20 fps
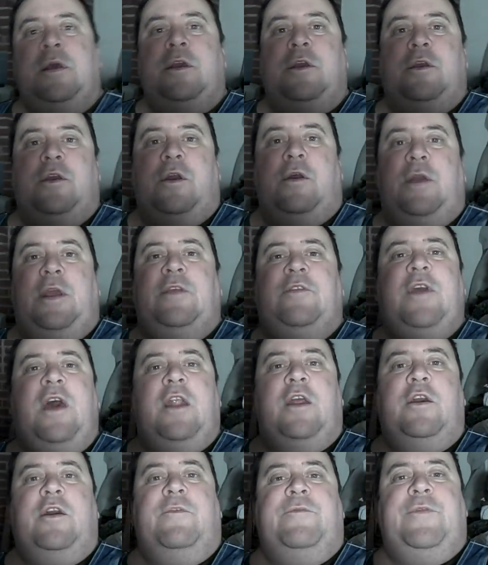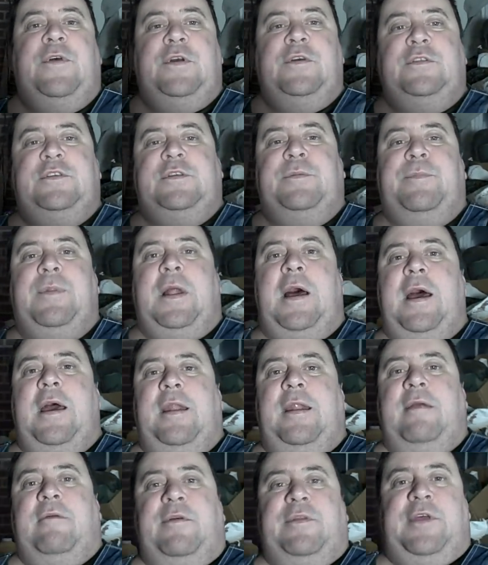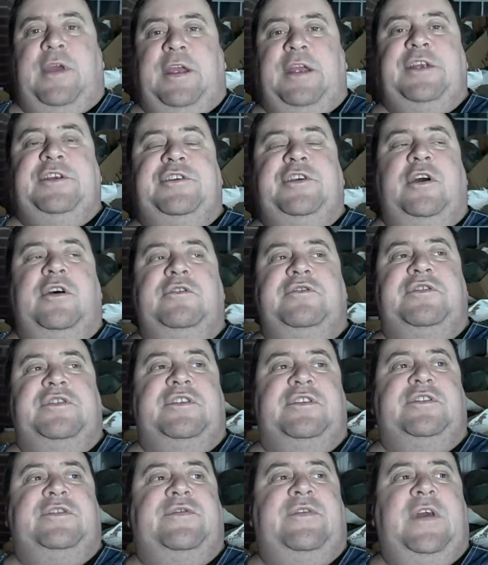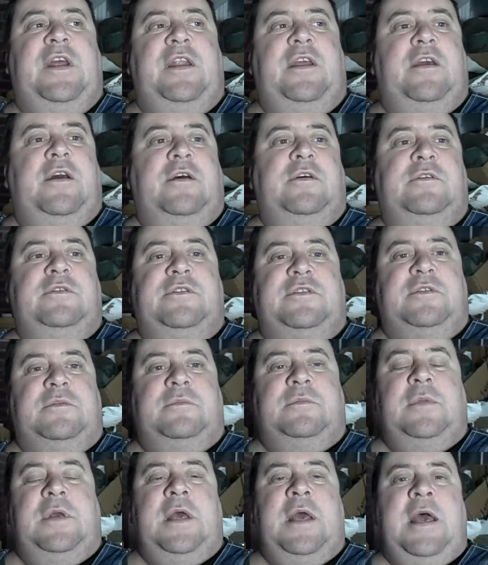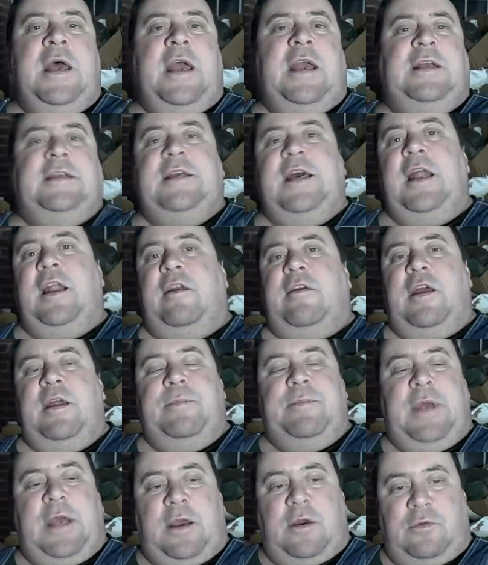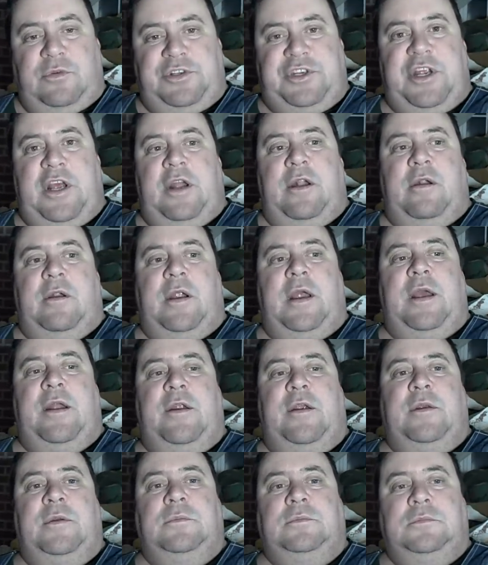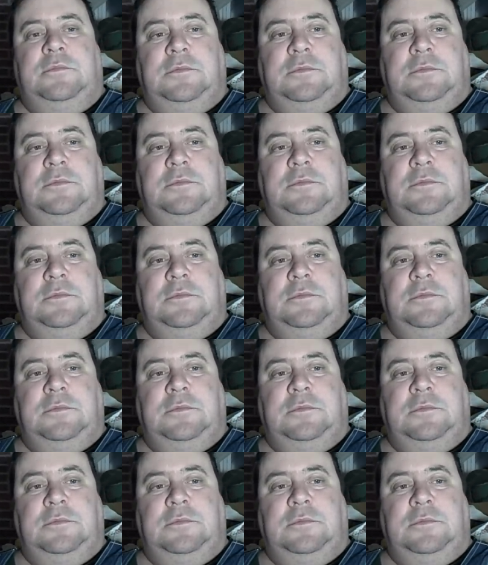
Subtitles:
he's got a good food supply and everything he shows in his videos. And he's got a great big old generator.